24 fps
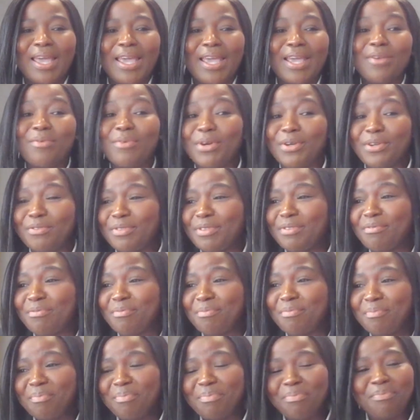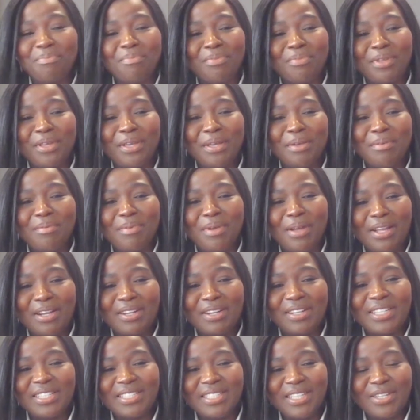And one of the
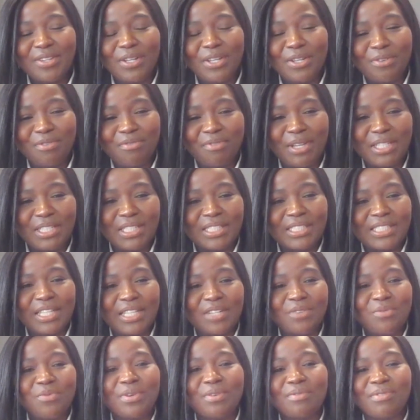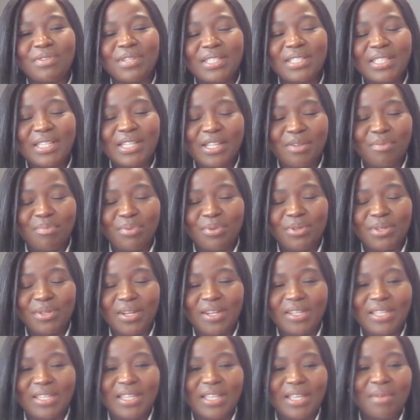recent innovations that we have recently put
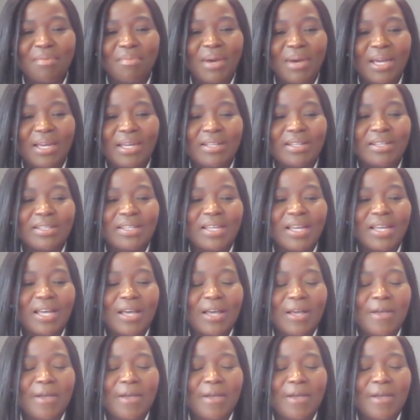out there, Michael,